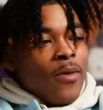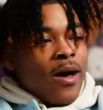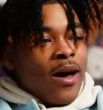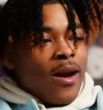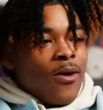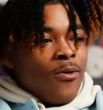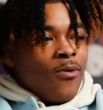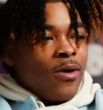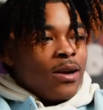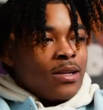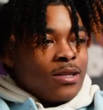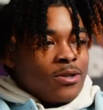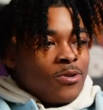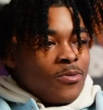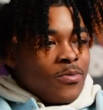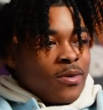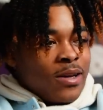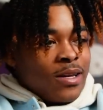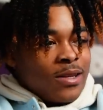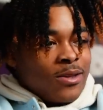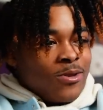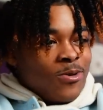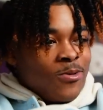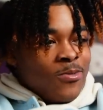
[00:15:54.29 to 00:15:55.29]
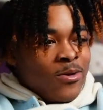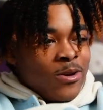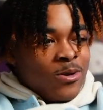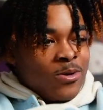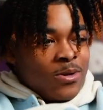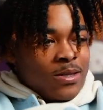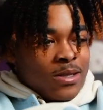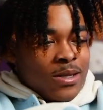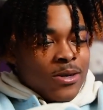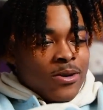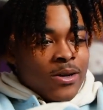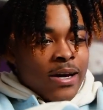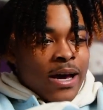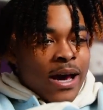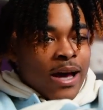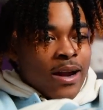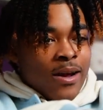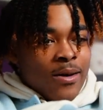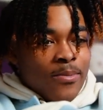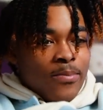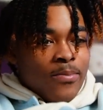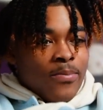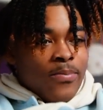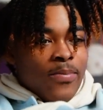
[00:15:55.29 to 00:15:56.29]
matter what you've been through, bro, you still got
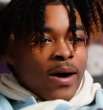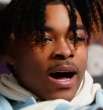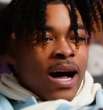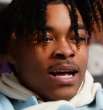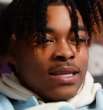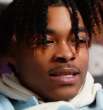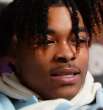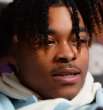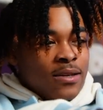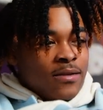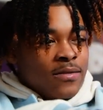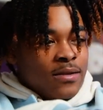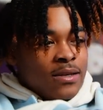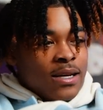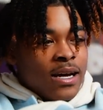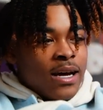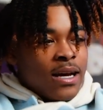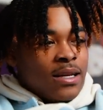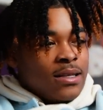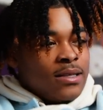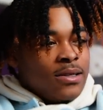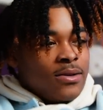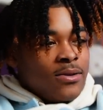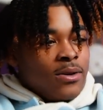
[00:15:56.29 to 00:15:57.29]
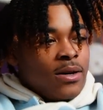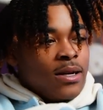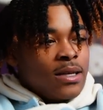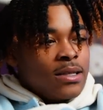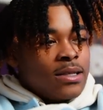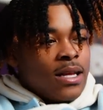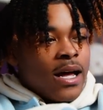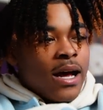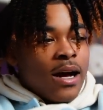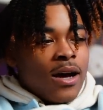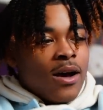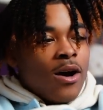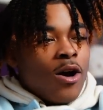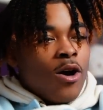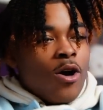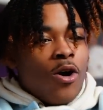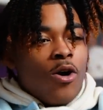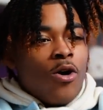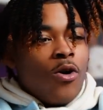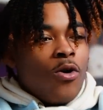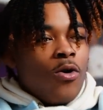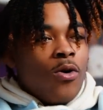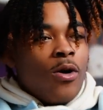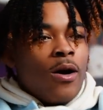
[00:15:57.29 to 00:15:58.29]
a positive side to it. It's like a
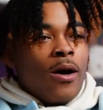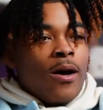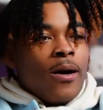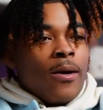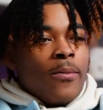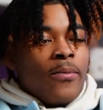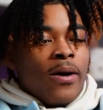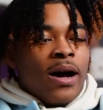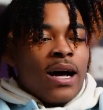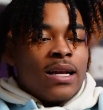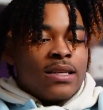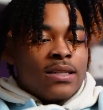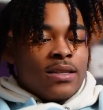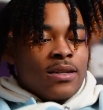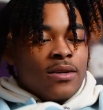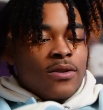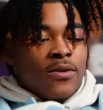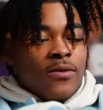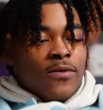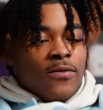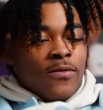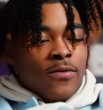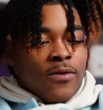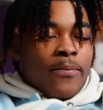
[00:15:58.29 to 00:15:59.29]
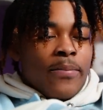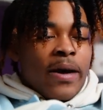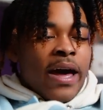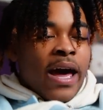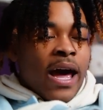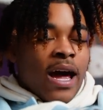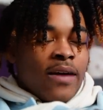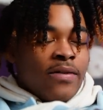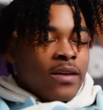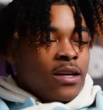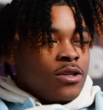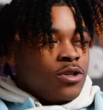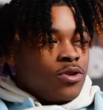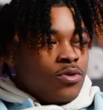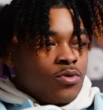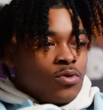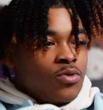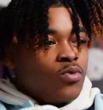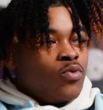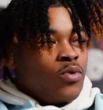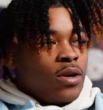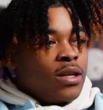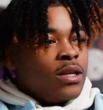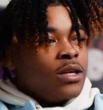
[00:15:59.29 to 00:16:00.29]
whole positive path that you're
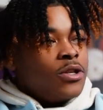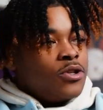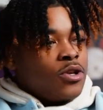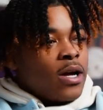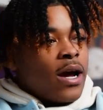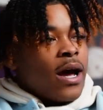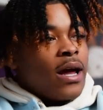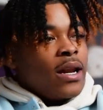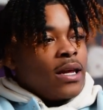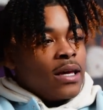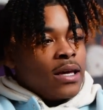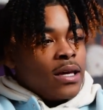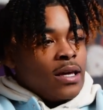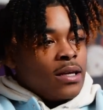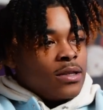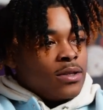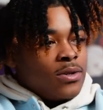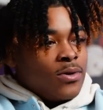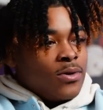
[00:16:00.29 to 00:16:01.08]
really trying to get